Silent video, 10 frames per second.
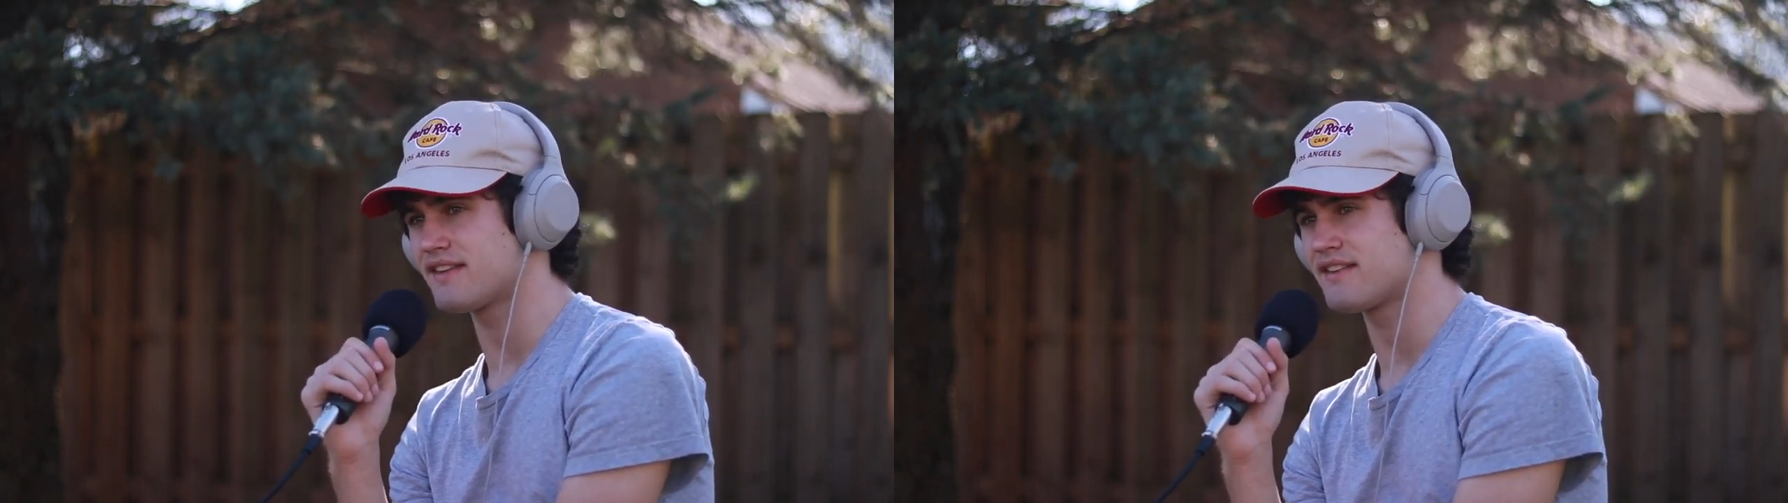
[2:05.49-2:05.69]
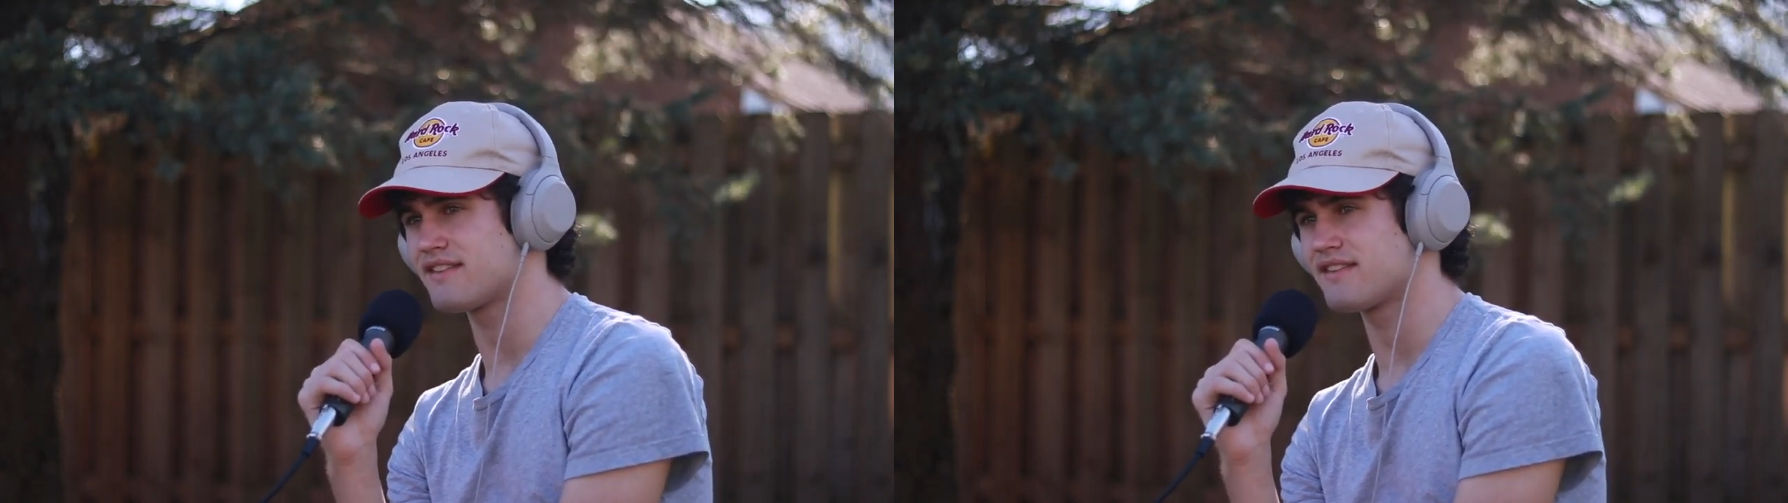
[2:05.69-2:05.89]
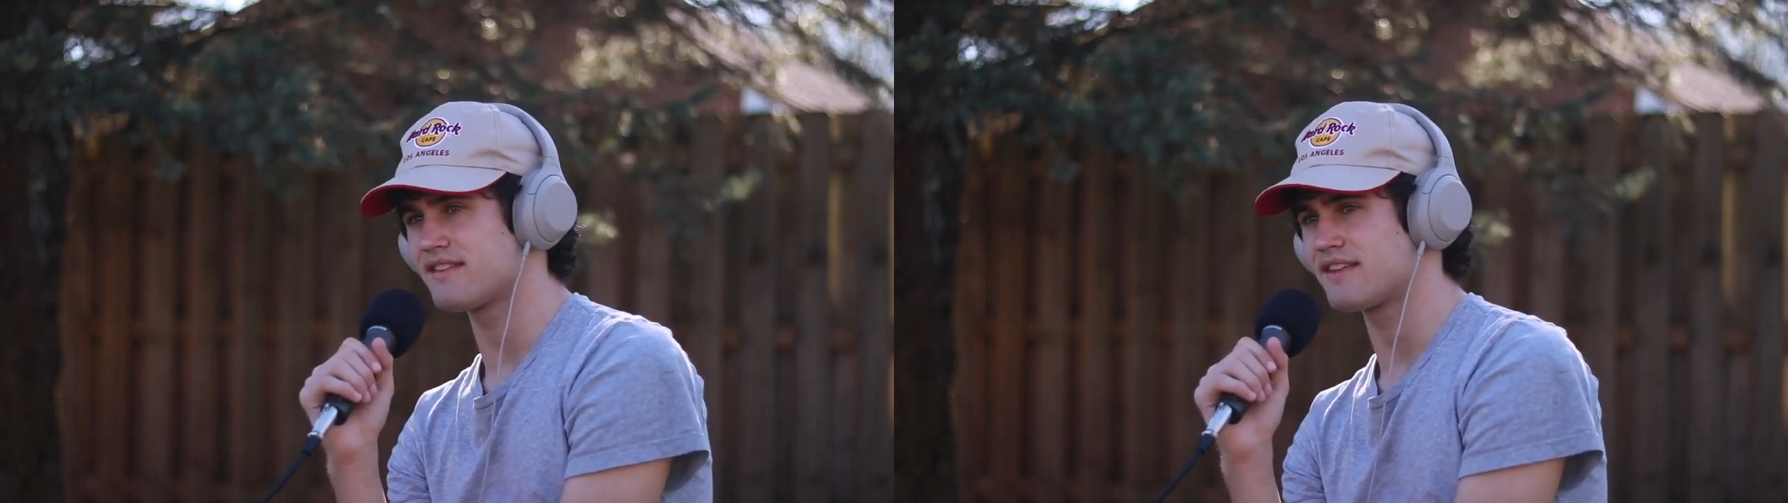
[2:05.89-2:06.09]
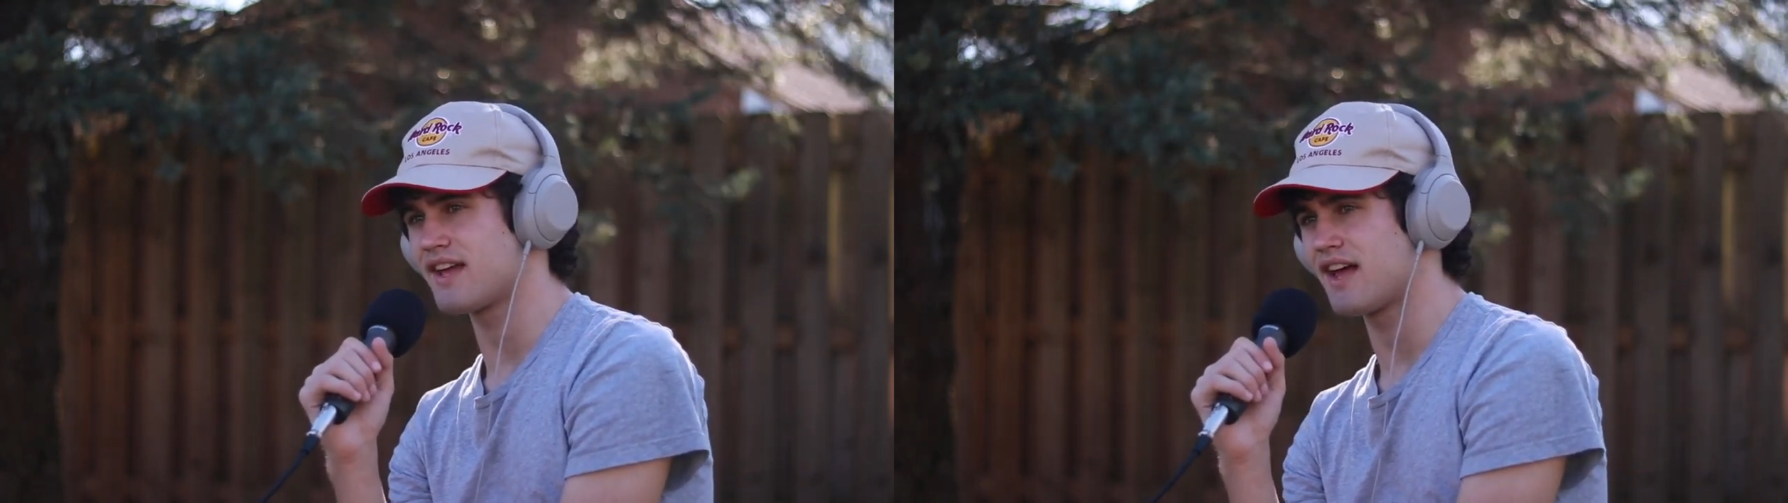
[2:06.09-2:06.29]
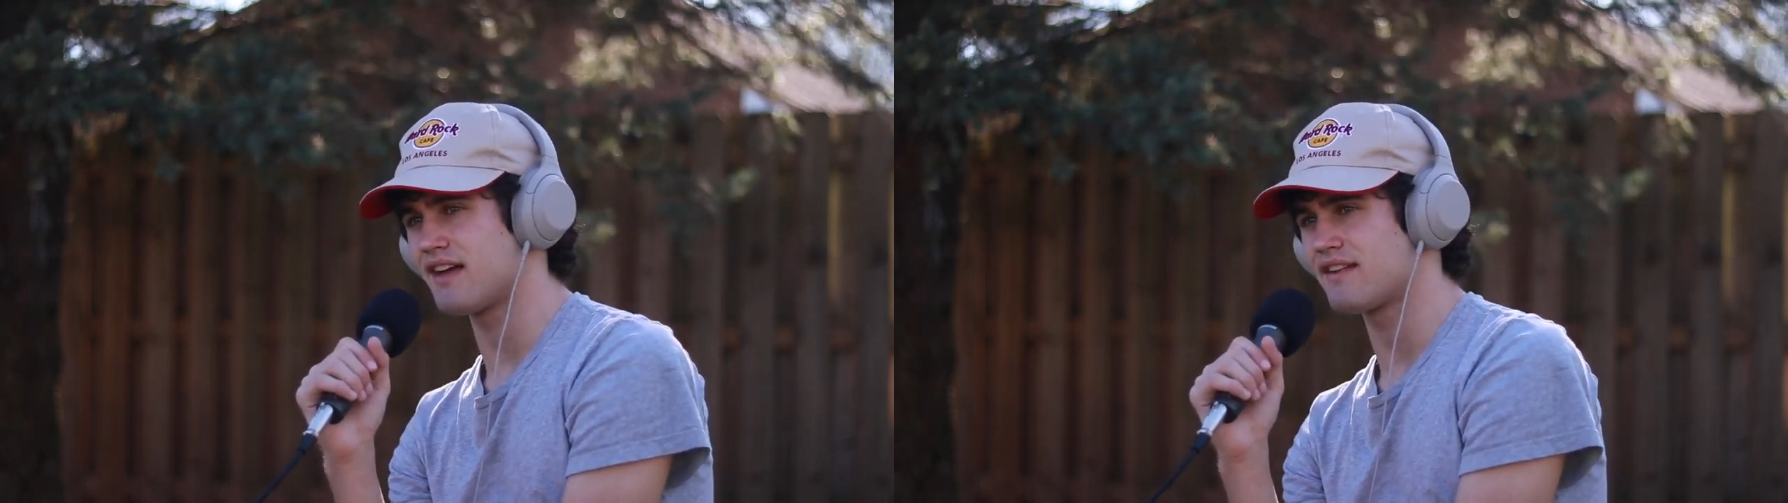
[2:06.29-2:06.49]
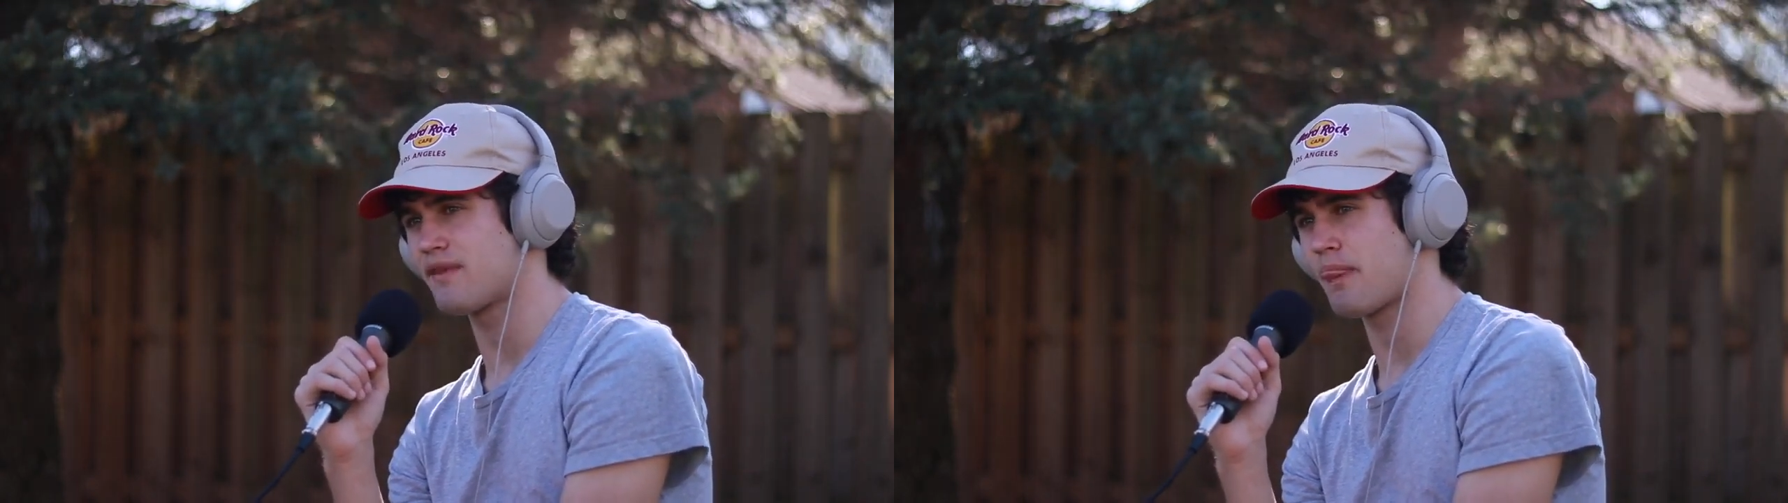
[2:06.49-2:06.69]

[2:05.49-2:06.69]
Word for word: I do remember that. I don't.